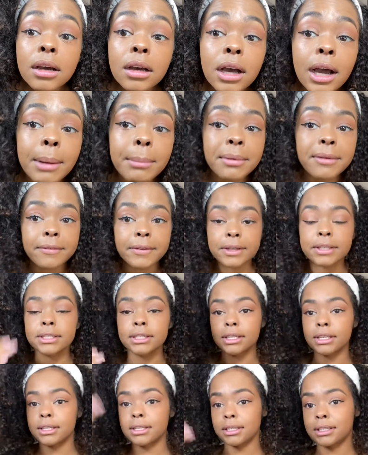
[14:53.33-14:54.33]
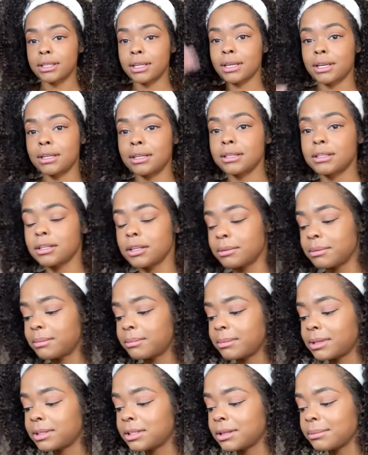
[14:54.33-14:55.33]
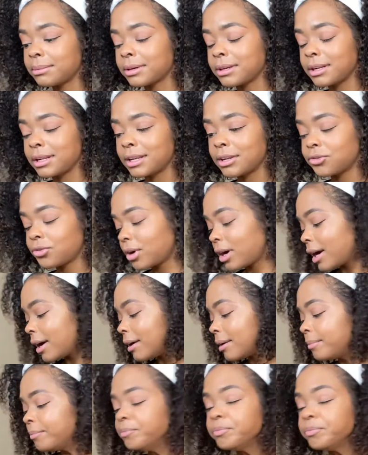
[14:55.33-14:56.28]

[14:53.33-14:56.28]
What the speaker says: gonna fix it in a second. It's a little bit messed up right on the dry.